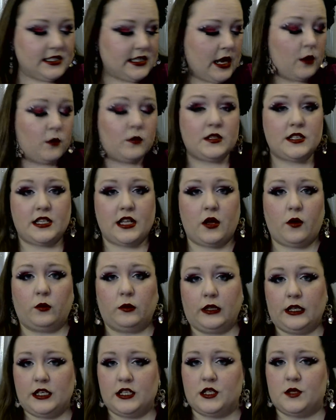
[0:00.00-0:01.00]
That was the
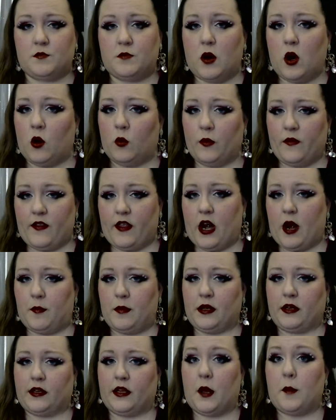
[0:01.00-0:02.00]
only small one that I
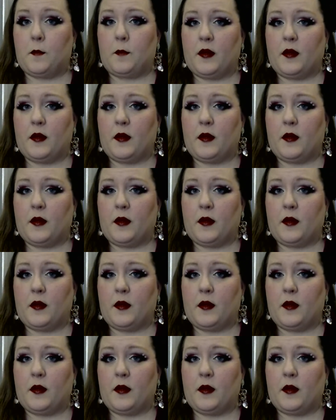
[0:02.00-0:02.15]
picked up,